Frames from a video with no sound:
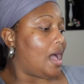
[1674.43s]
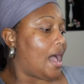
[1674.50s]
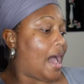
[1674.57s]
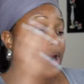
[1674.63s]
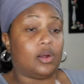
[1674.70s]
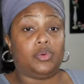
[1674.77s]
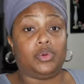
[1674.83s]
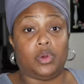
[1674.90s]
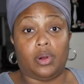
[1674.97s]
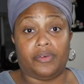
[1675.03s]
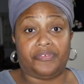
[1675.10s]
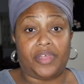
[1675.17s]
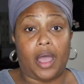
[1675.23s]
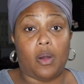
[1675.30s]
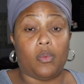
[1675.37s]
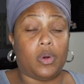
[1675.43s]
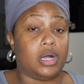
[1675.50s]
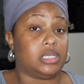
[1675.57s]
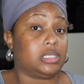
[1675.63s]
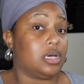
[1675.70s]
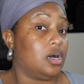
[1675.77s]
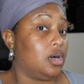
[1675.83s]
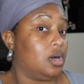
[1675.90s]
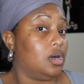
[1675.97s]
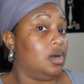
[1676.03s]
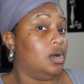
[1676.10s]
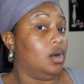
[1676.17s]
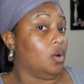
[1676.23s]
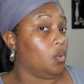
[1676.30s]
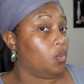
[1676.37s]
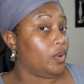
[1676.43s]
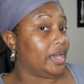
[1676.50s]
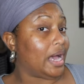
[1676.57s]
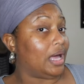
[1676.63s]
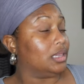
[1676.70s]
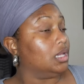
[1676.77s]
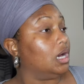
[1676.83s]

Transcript: I don't know if that was uh we got